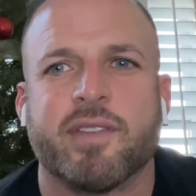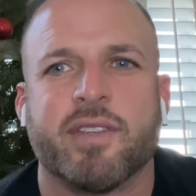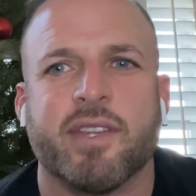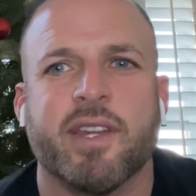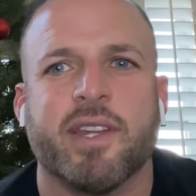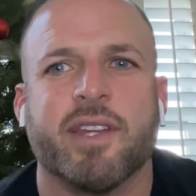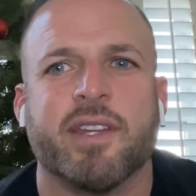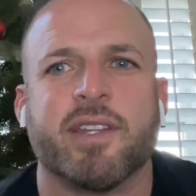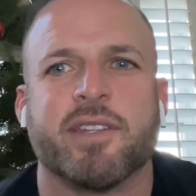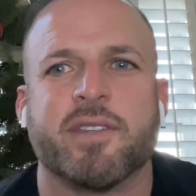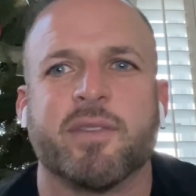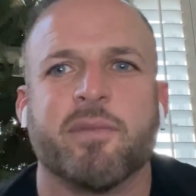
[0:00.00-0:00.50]
And
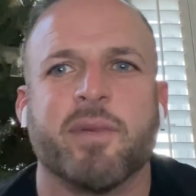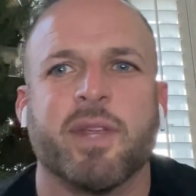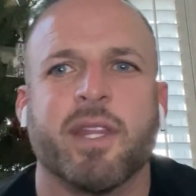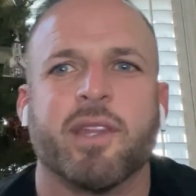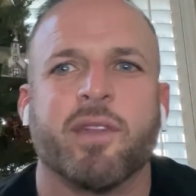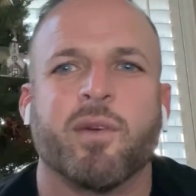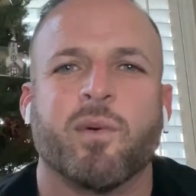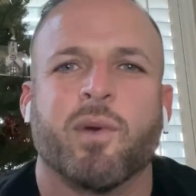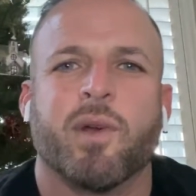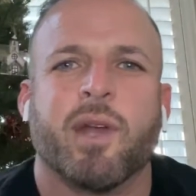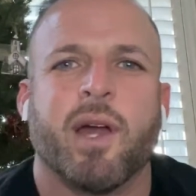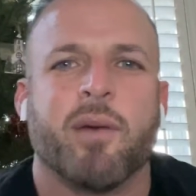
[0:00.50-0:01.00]
it doesn't mean
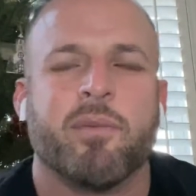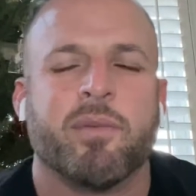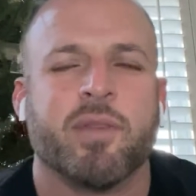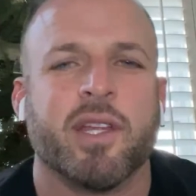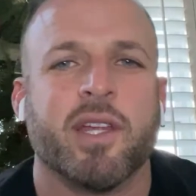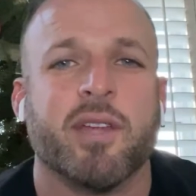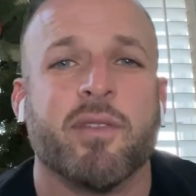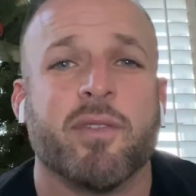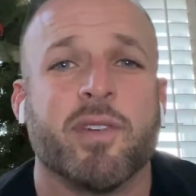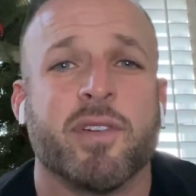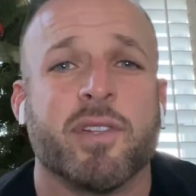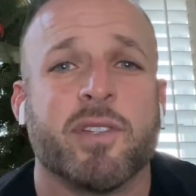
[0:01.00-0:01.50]
that we're not
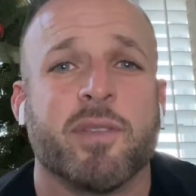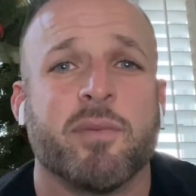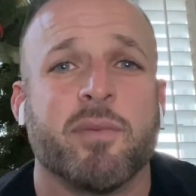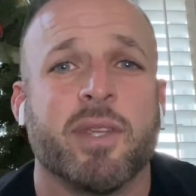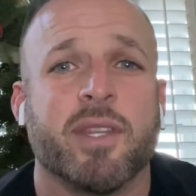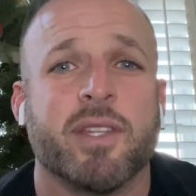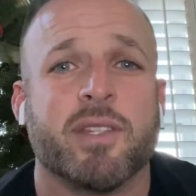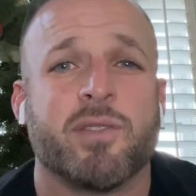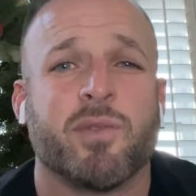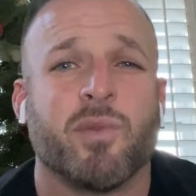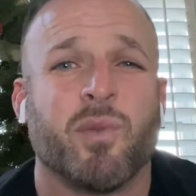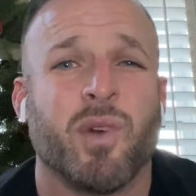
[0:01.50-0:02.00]
believers. It
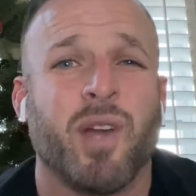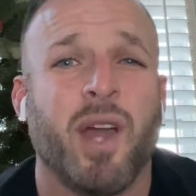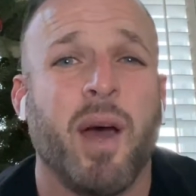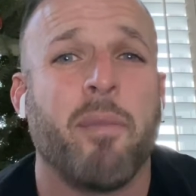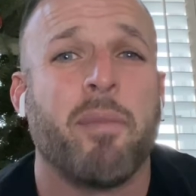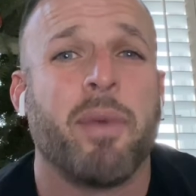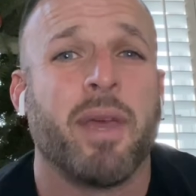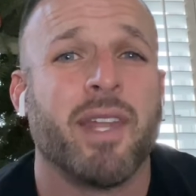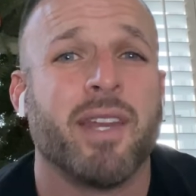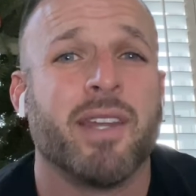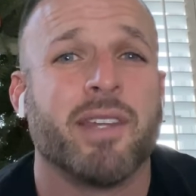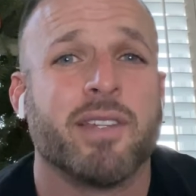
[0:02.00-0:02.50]
means we're not
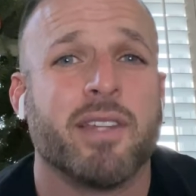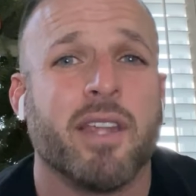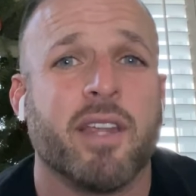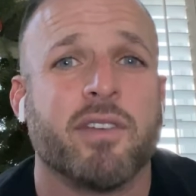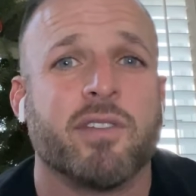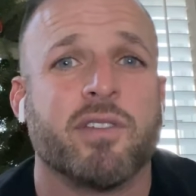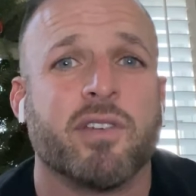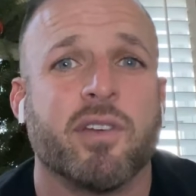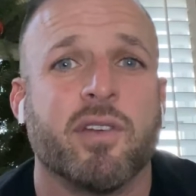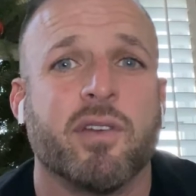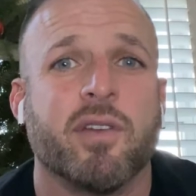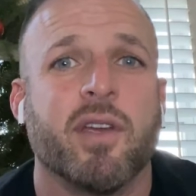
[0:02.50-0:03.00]
paying
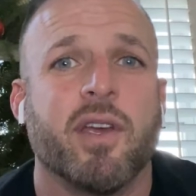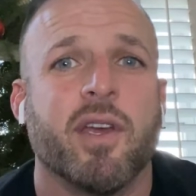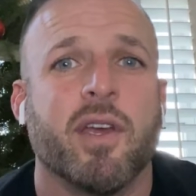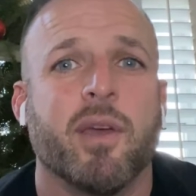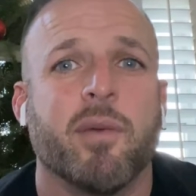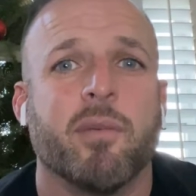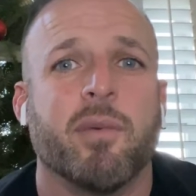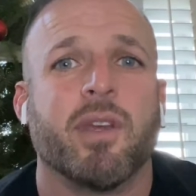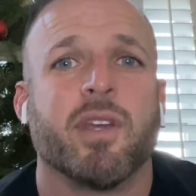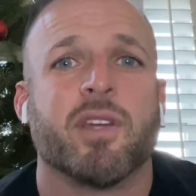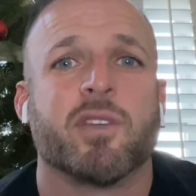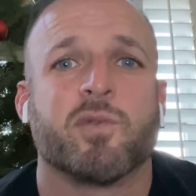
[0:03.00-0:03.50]
attention
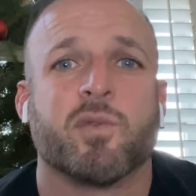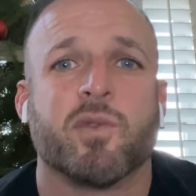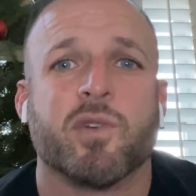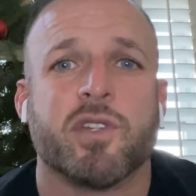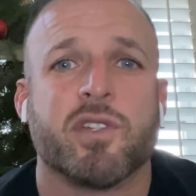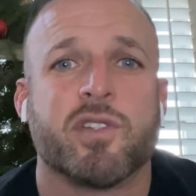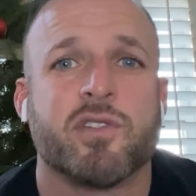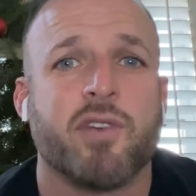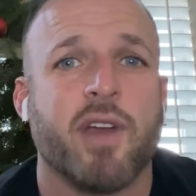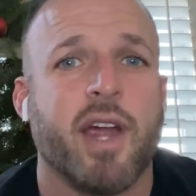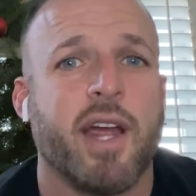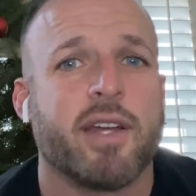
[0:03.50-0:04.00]
because we're
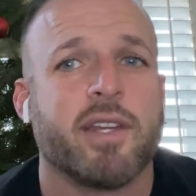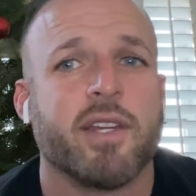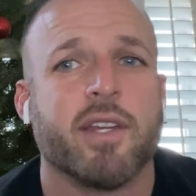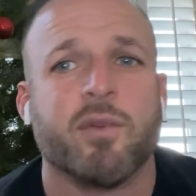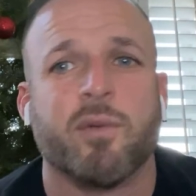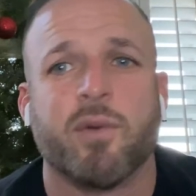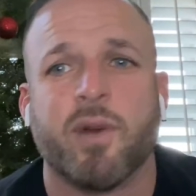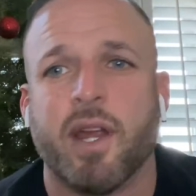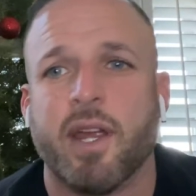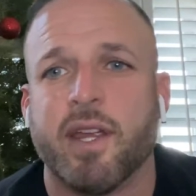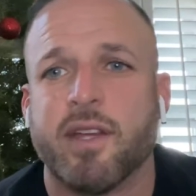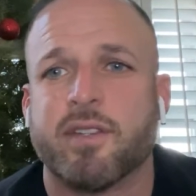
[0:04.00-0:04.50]
distracted,
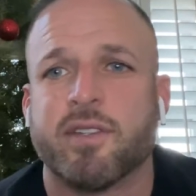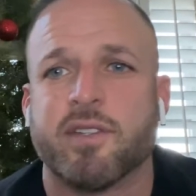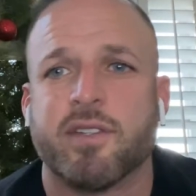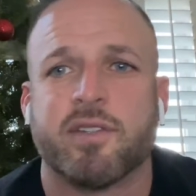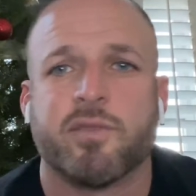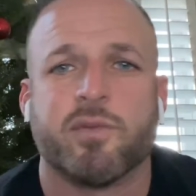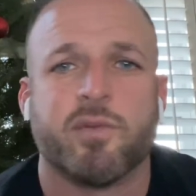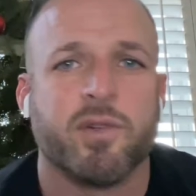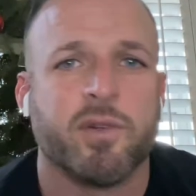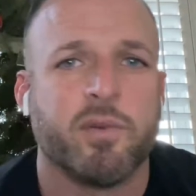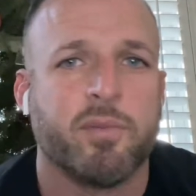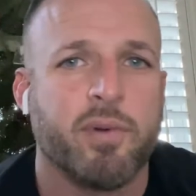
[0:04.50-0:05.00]
we're
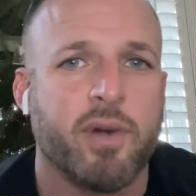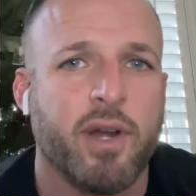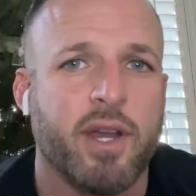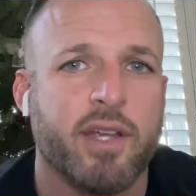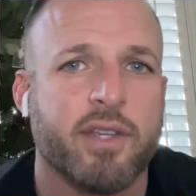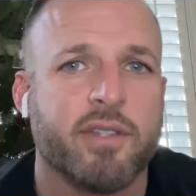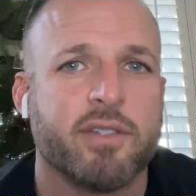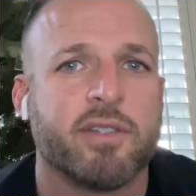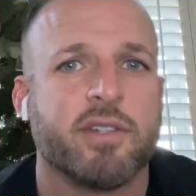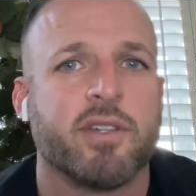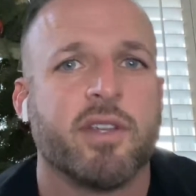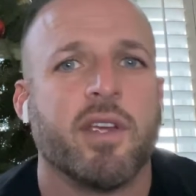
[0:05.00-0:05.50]
anxious, we're
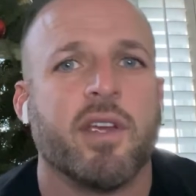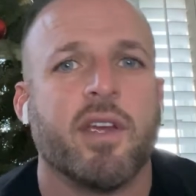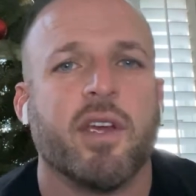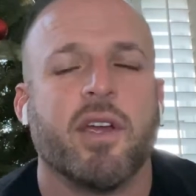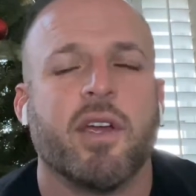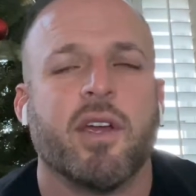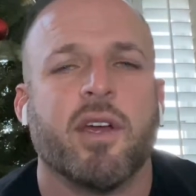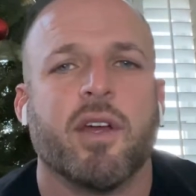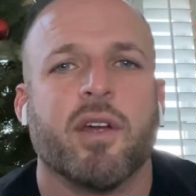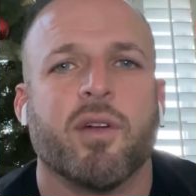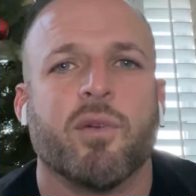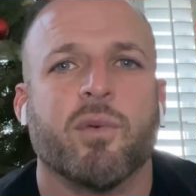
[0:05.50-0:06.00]
depressed,
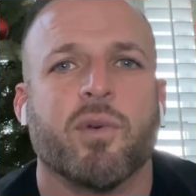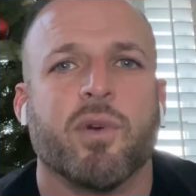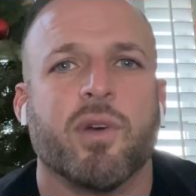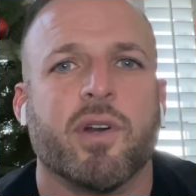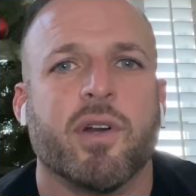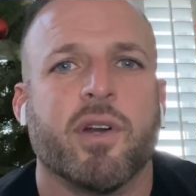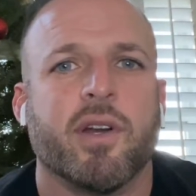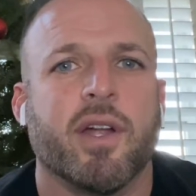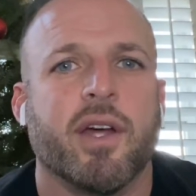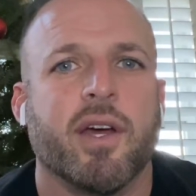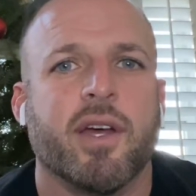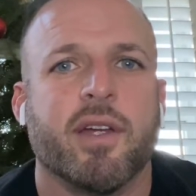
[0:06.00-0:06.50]

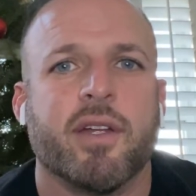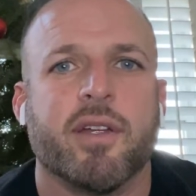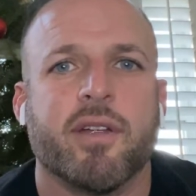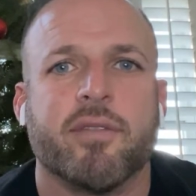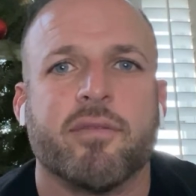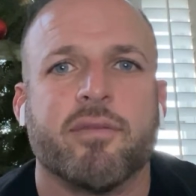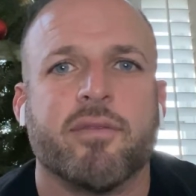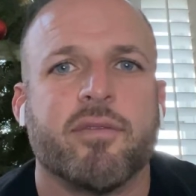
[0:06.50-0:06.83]
we're